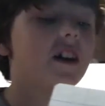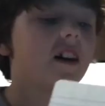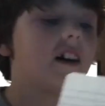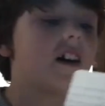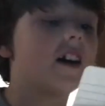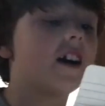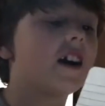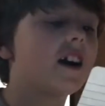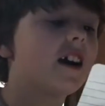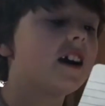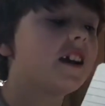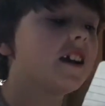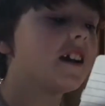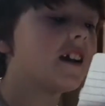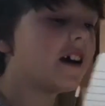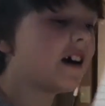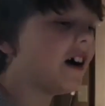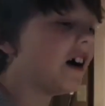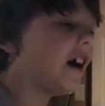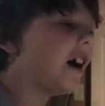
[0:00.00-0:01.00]
I,
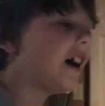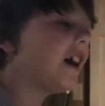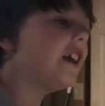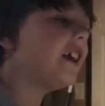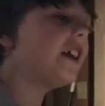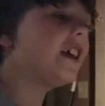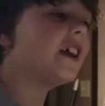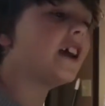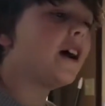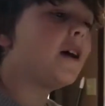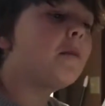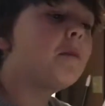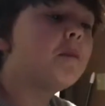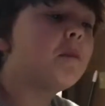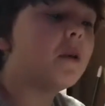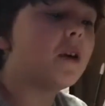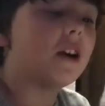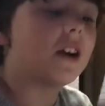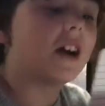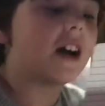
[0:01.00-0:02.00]
I am,
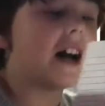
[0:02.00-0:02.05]
but